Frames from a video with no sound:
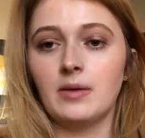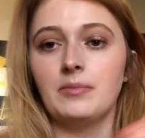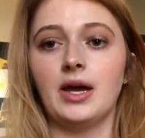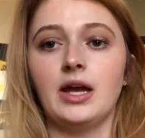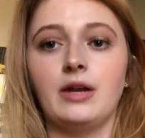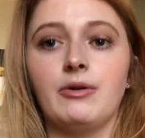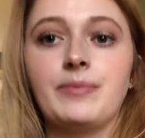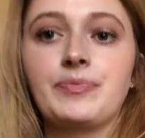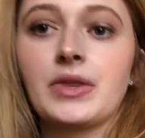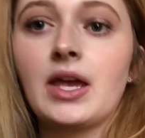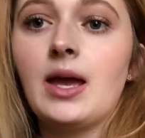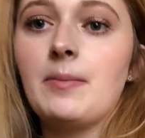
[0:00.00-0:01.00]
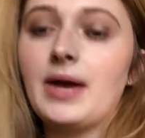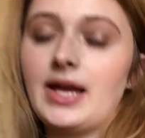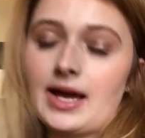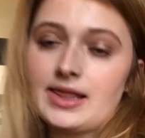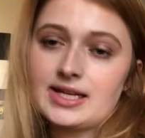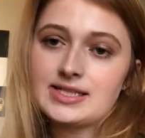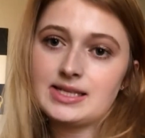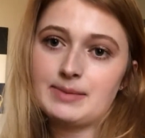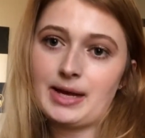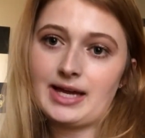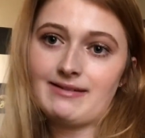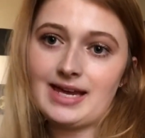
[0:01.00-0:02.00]
But anyway, but yeah, that's
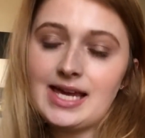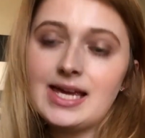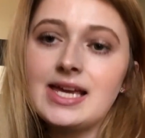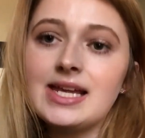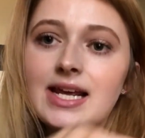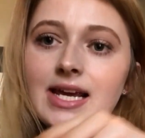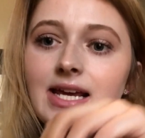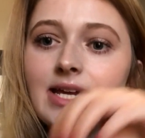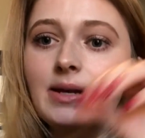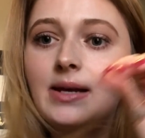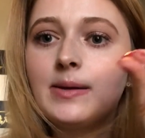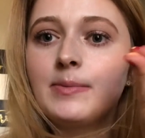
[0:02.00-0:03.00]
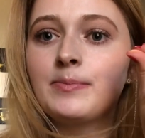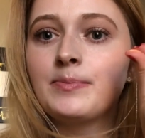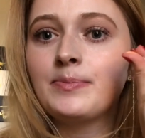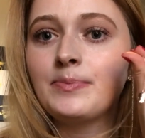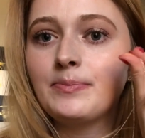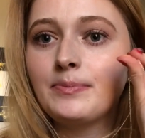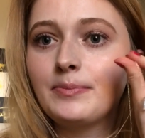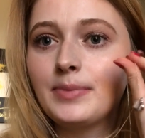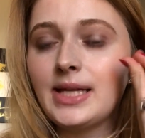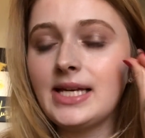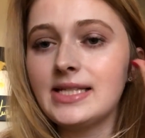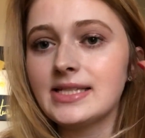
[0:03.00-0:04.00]
about it. And
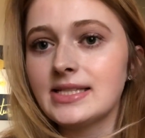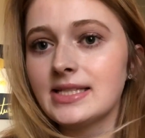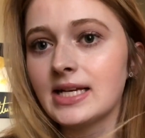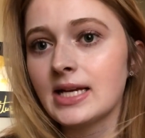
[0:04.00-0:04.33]
please,